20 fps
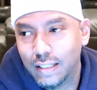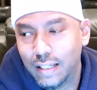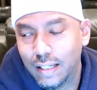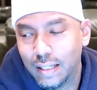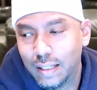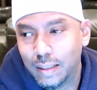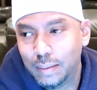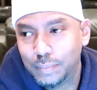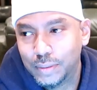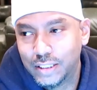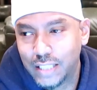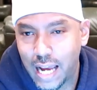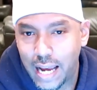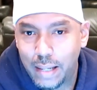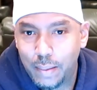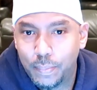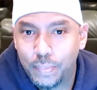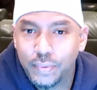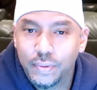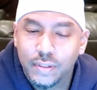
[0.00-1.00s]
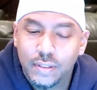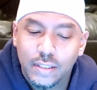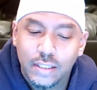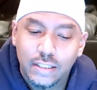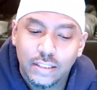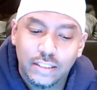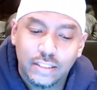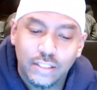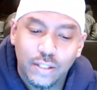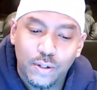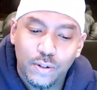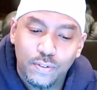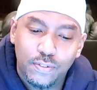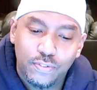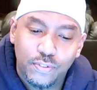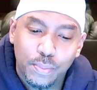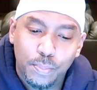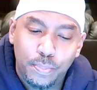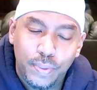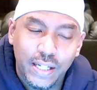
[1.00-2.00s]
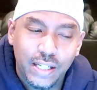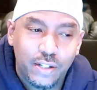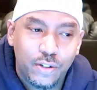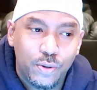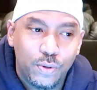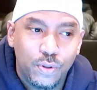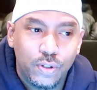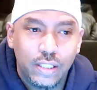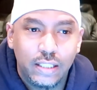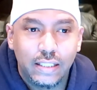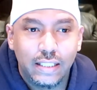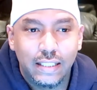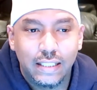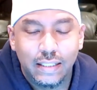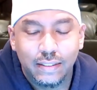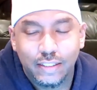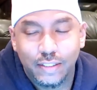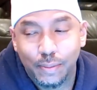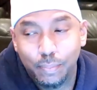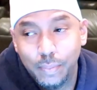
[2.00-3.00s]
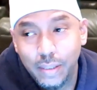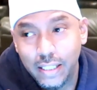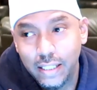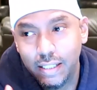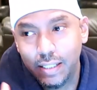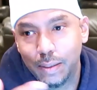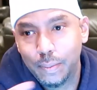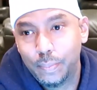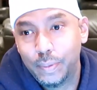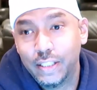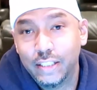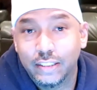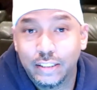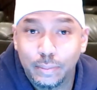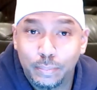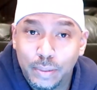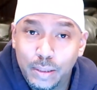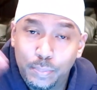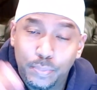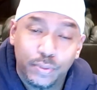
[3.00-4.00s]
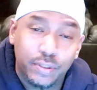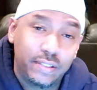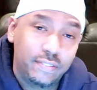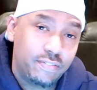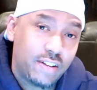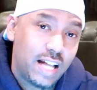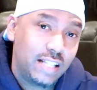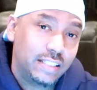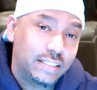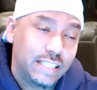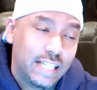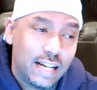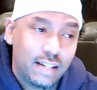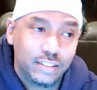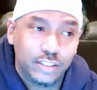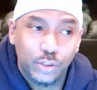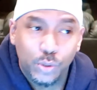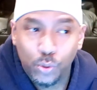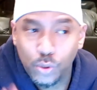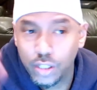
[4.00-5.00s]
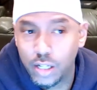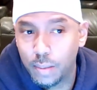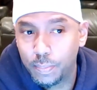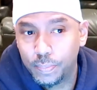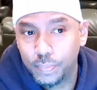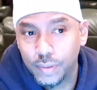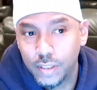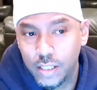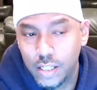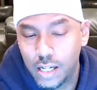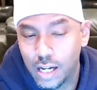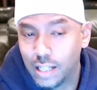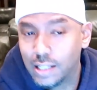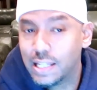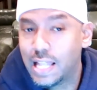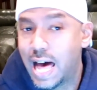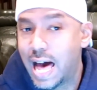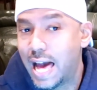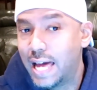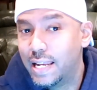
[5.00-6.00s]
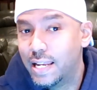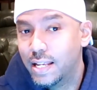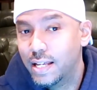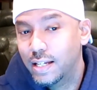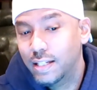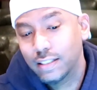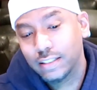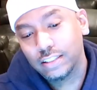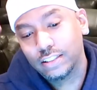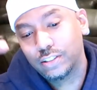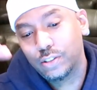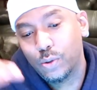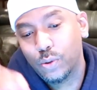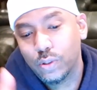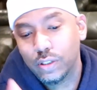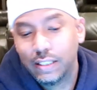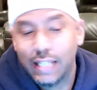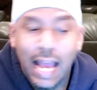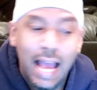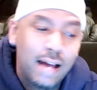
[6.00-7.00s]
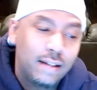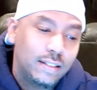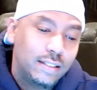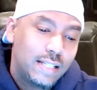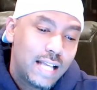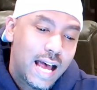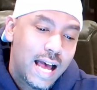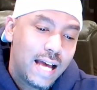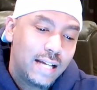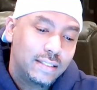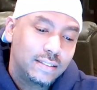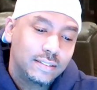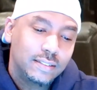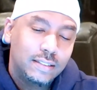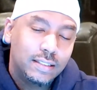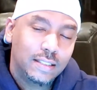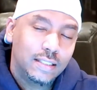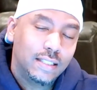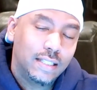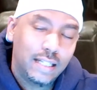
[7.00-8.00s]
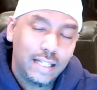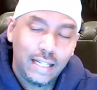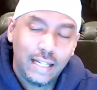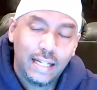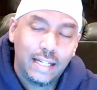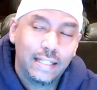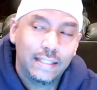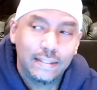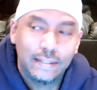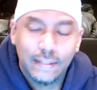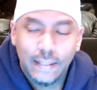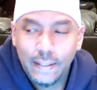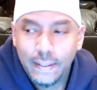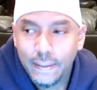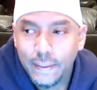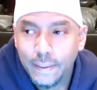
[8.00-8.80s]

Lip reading: type. So for Bitcoin, to me, it appears to be pretty volatile. It's going up a lot, it's going down a lot, and